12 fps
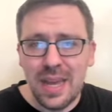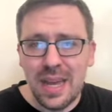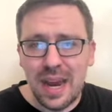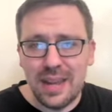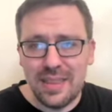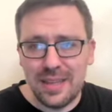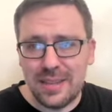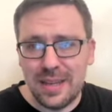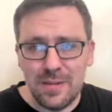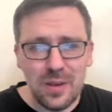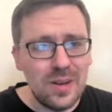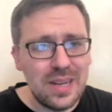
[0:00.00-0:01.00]
I think that,
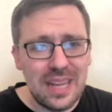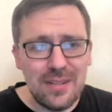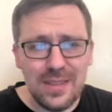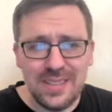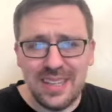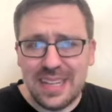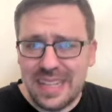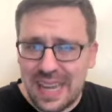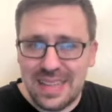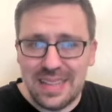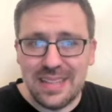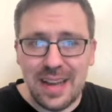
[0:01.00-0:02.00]
you know, again, if he's like an
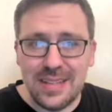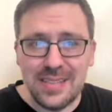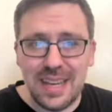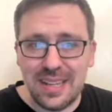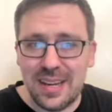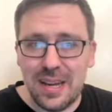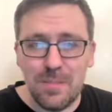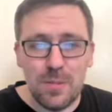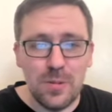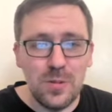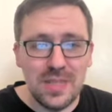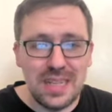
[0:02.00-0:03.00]
8-9 sack guy
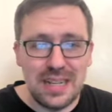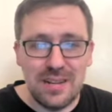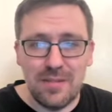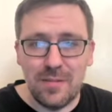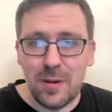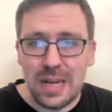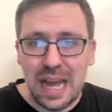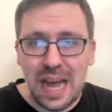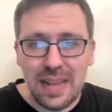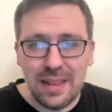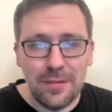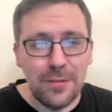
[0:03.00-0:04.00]
producing at a very high
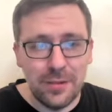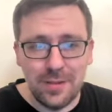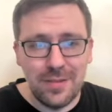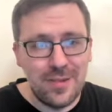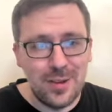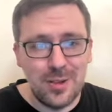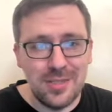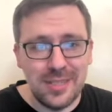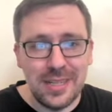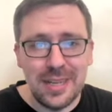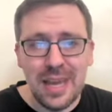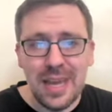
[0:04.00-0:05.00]
level of
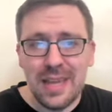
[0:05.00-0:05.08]
efficiency,